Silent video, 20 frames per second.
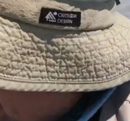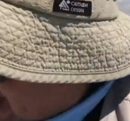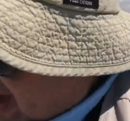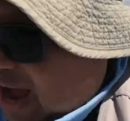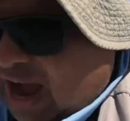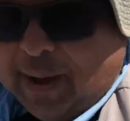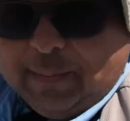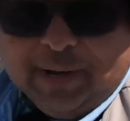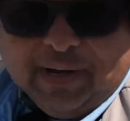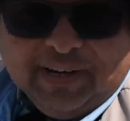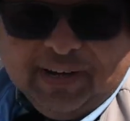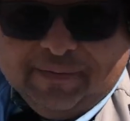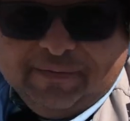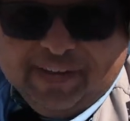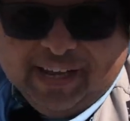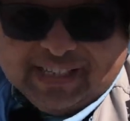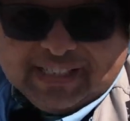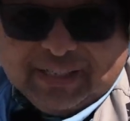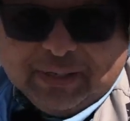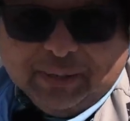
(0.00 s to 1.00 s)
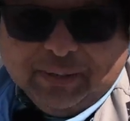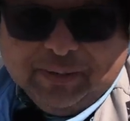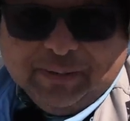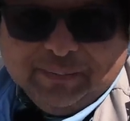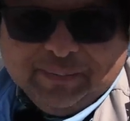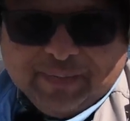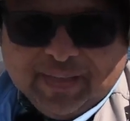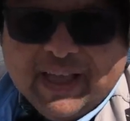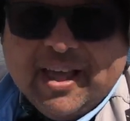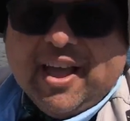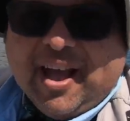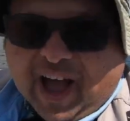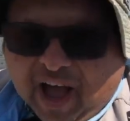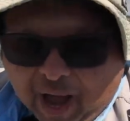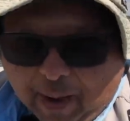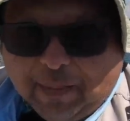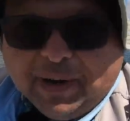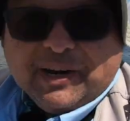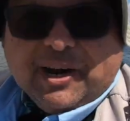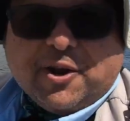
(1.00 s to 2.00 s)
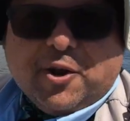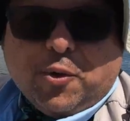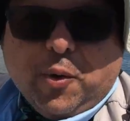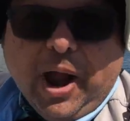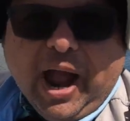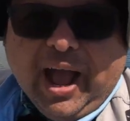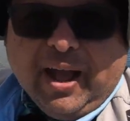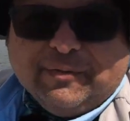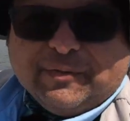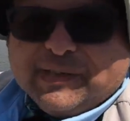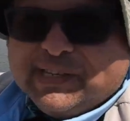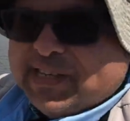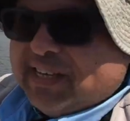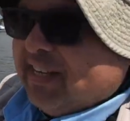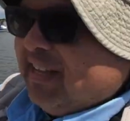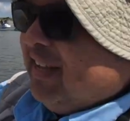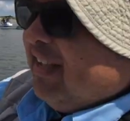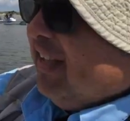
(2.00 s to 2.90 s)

I'm on a vessel. I'm on a craft.